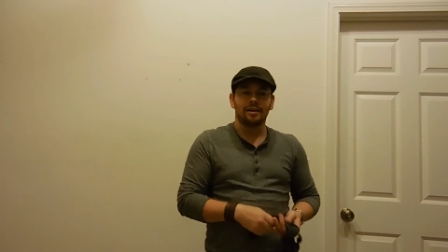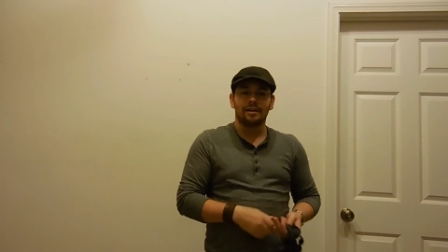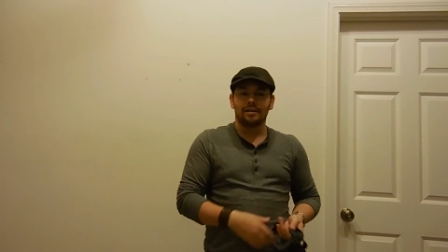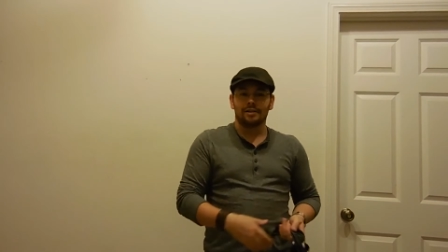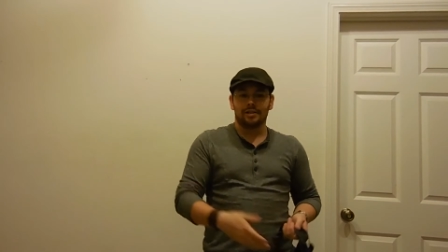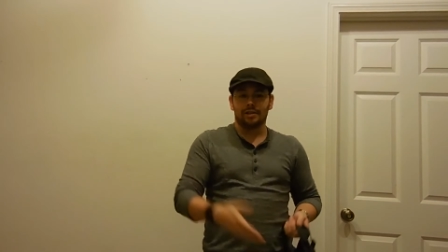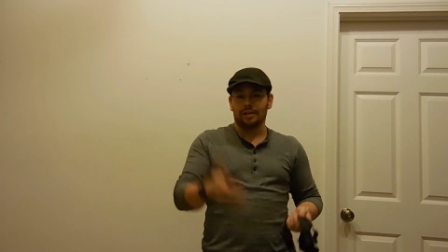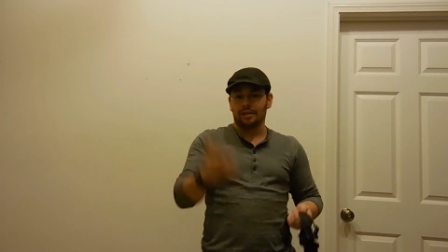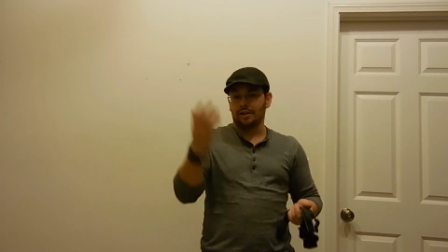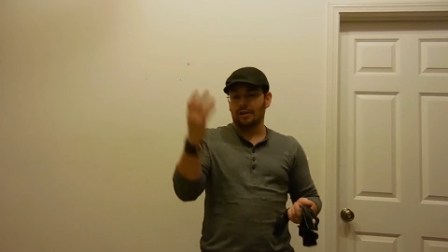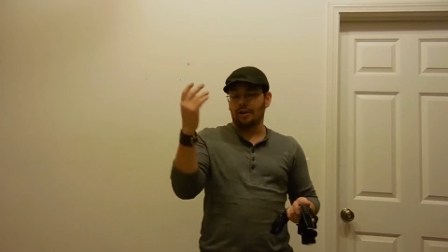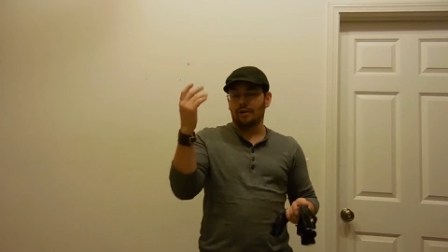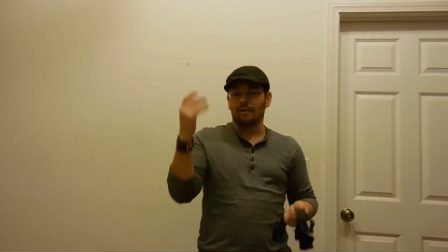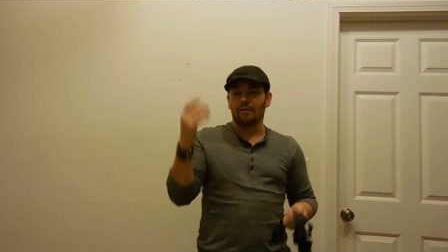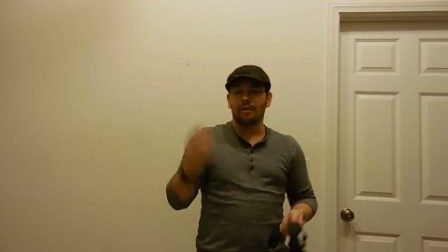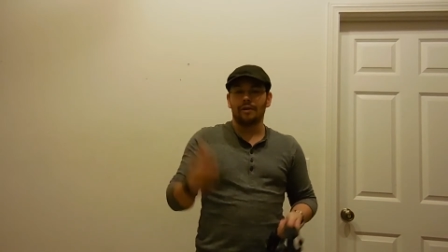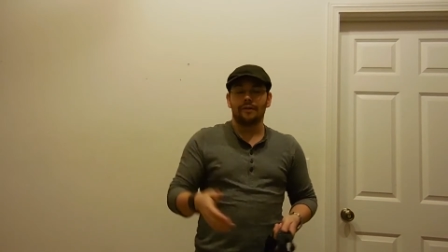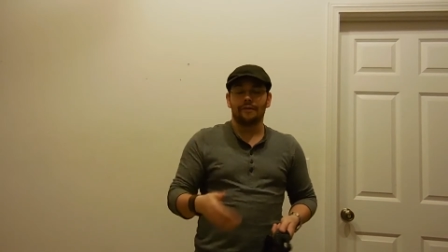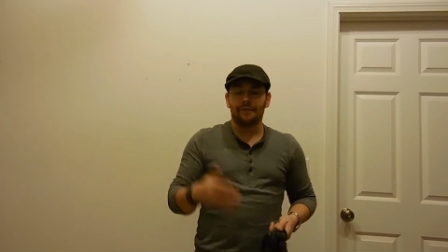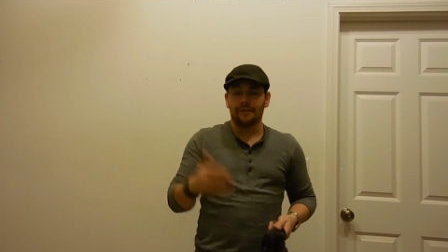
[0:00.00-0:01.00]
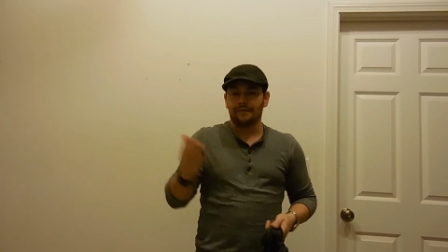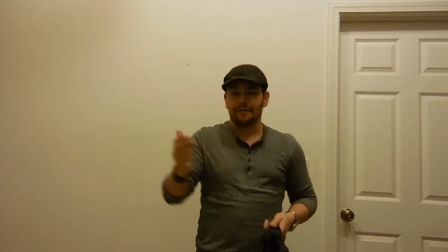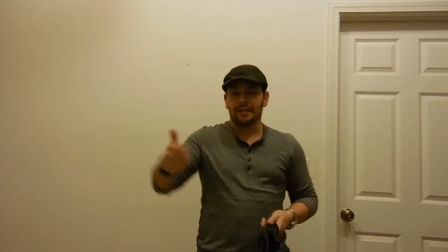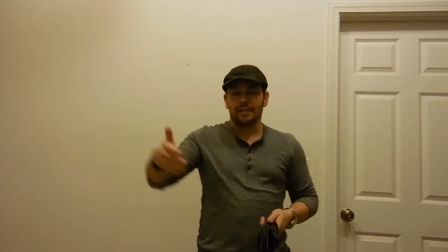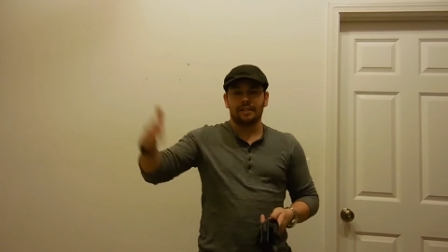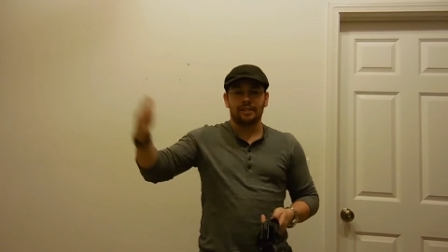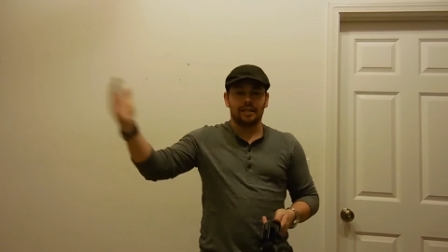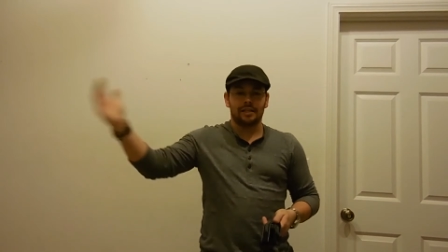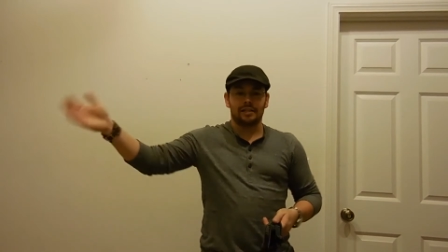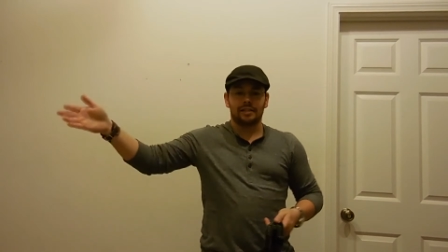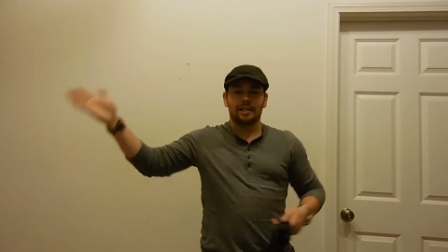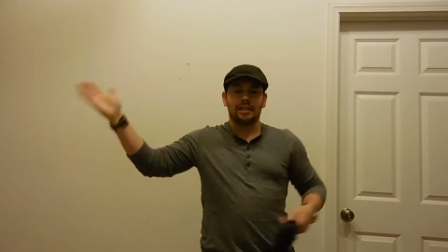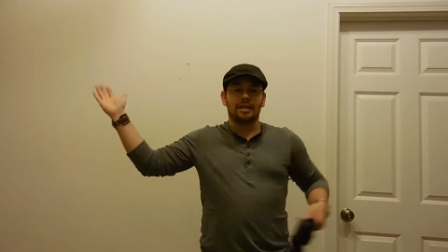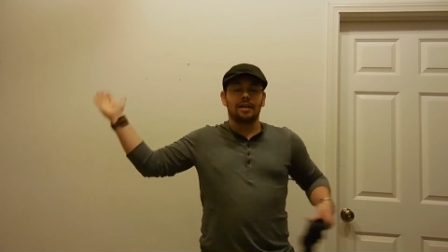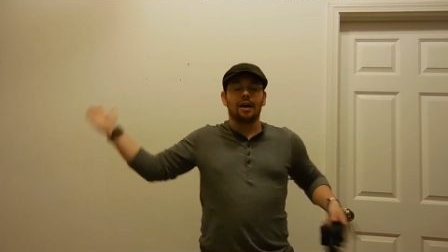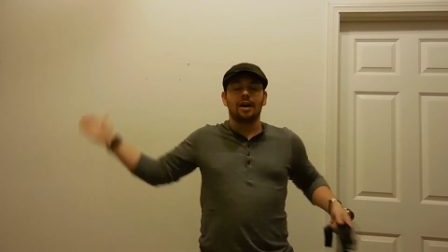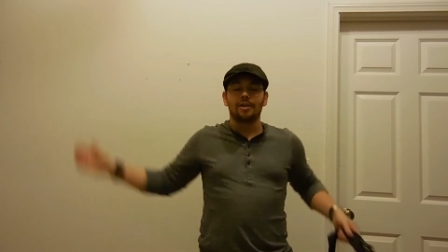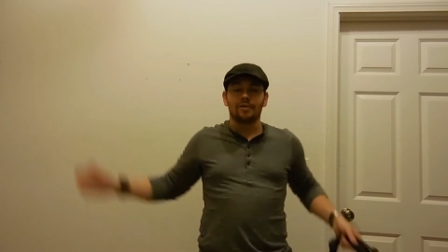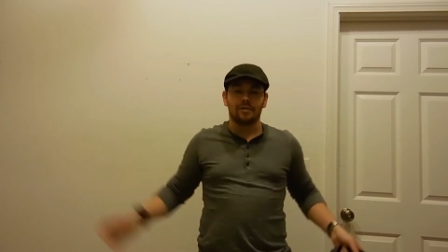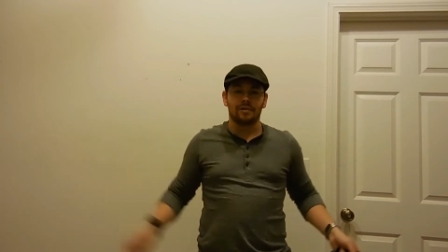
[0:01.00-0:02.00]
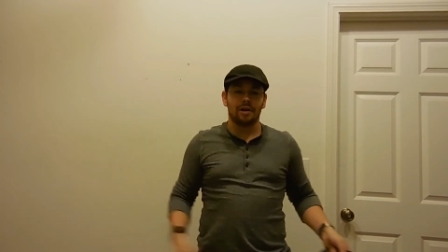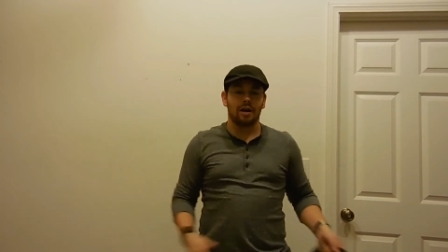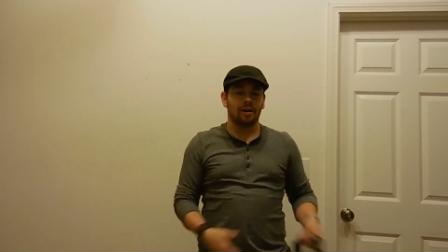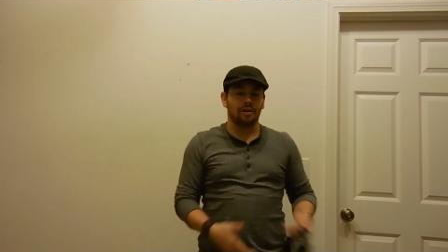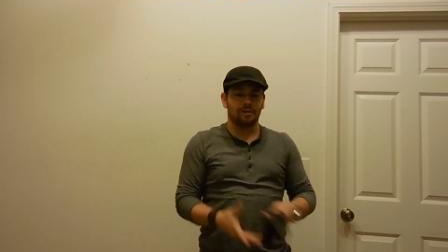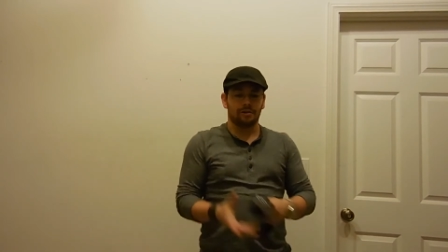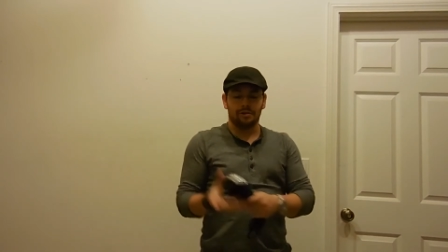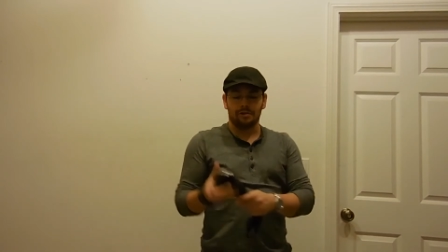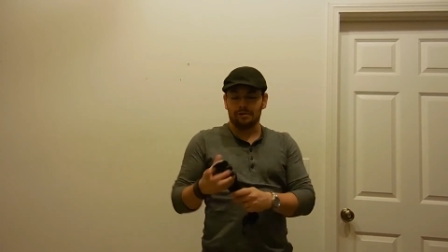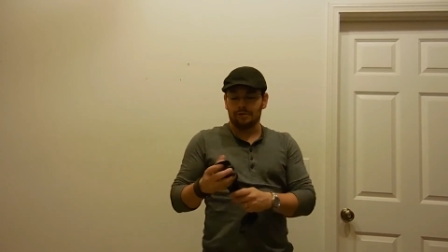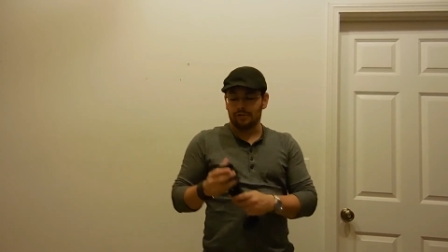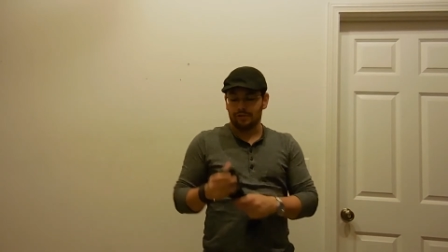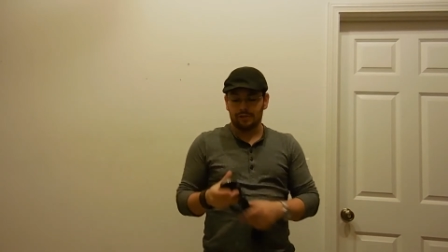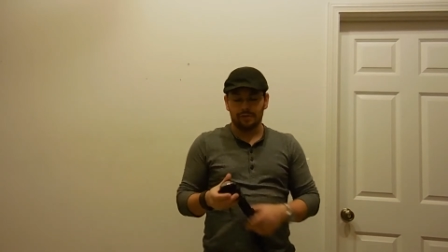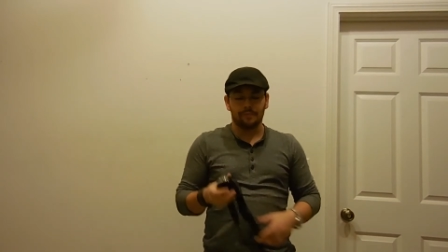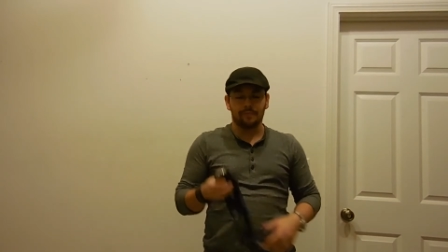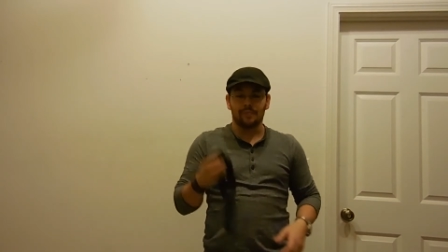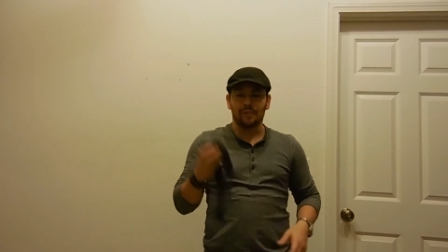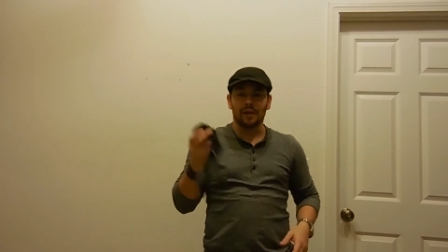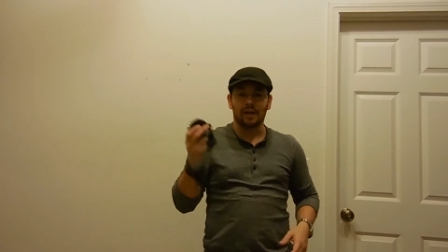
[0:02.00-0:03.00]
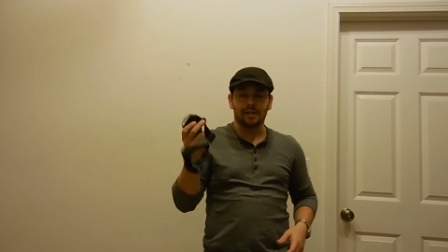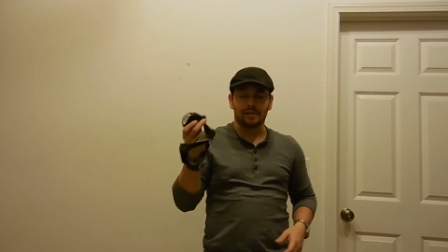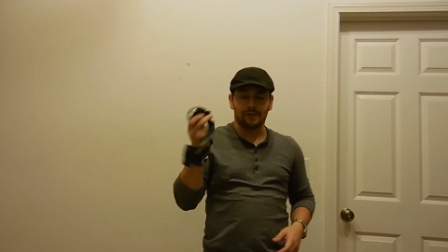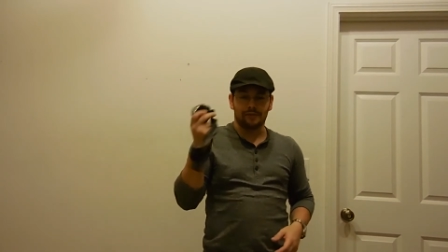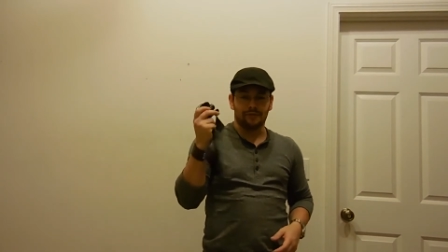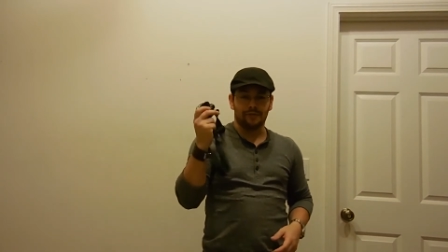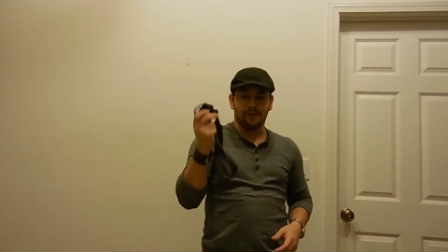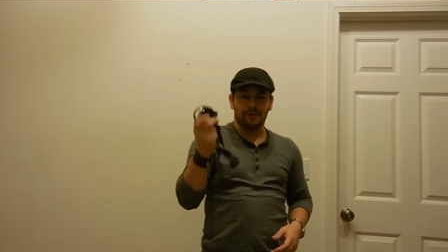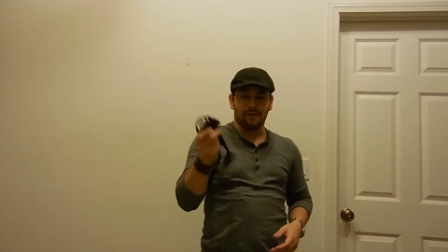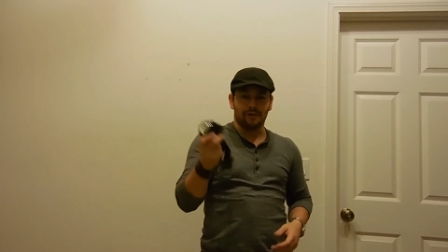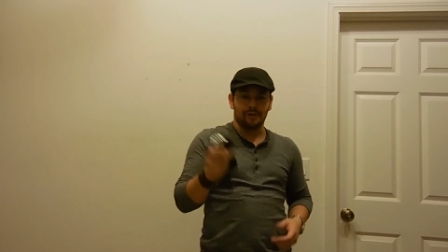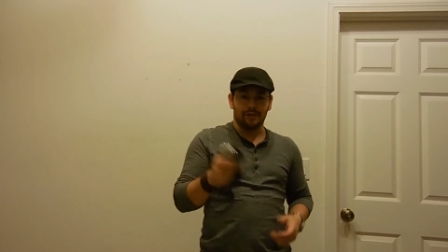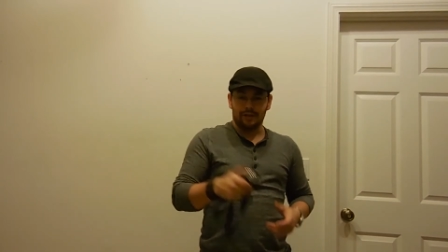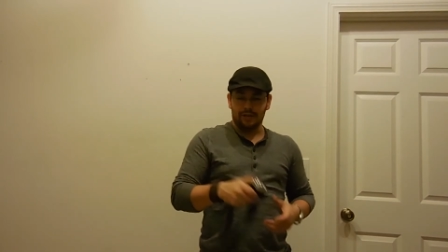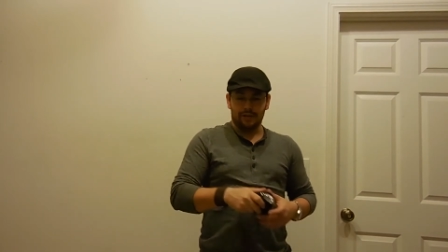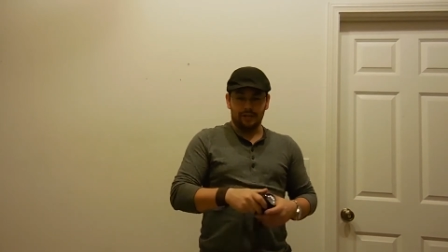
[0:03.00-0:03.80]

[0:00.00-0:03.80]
to, you know, $50, $60, $100 plus for,